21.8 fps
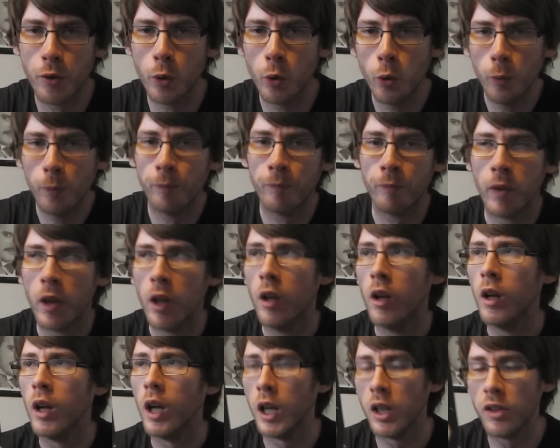And
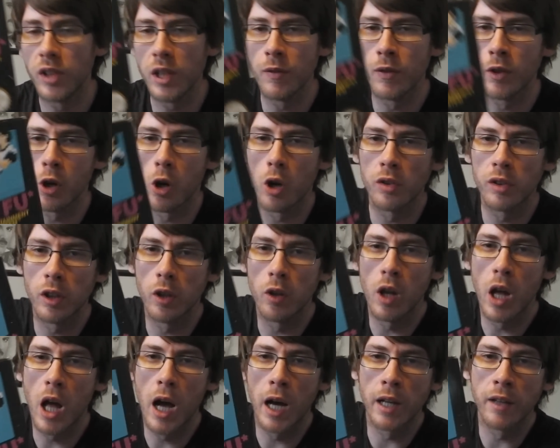uh, it's even got its
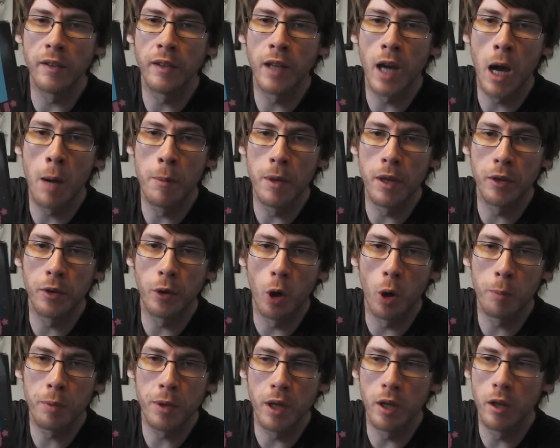little hanging tab at the
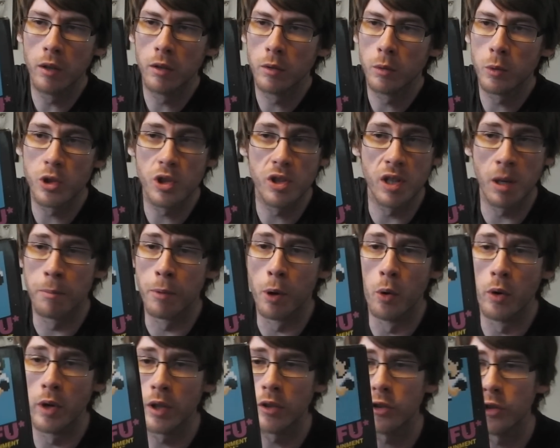top here, which is a
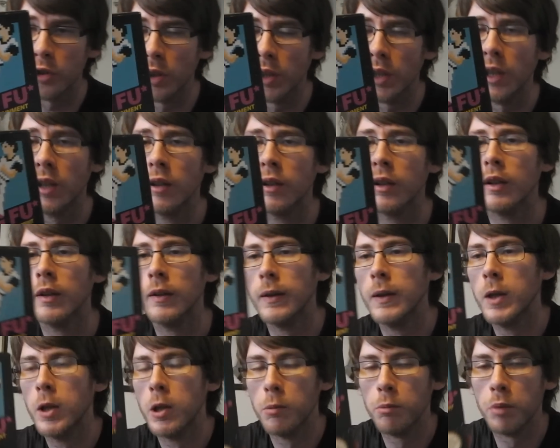bonus really.
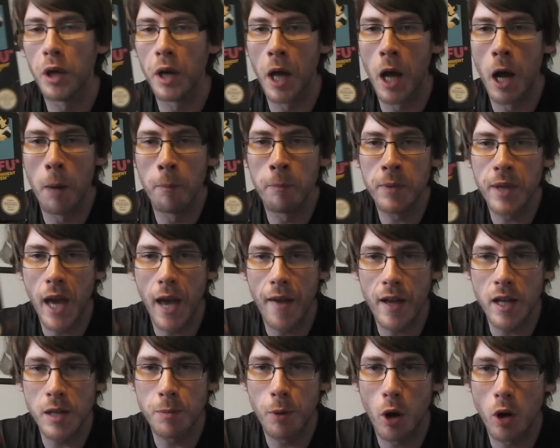But um, yeah,
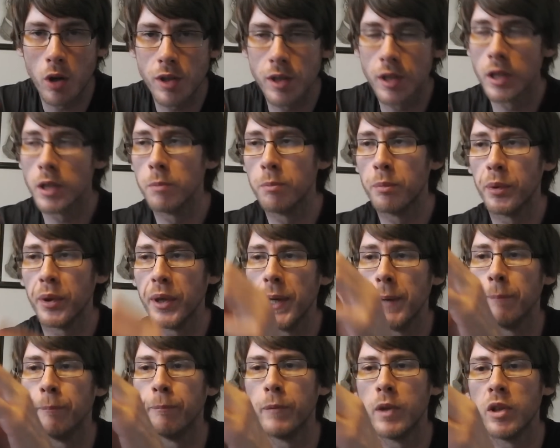that's boxed and
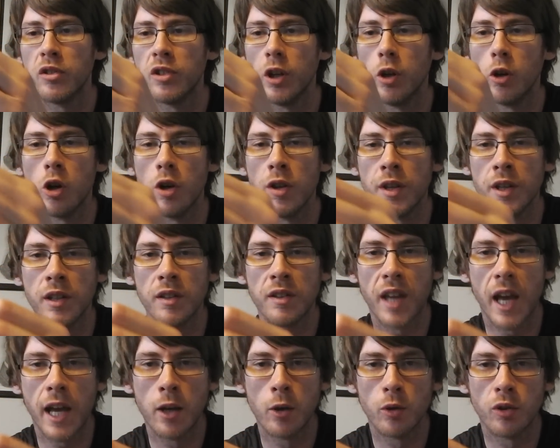complete. It's still got the
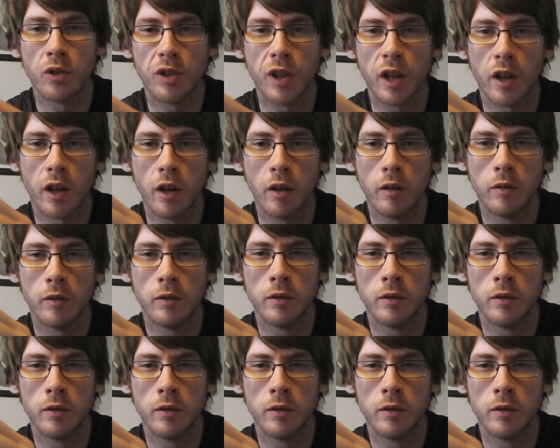Nintendo sticker.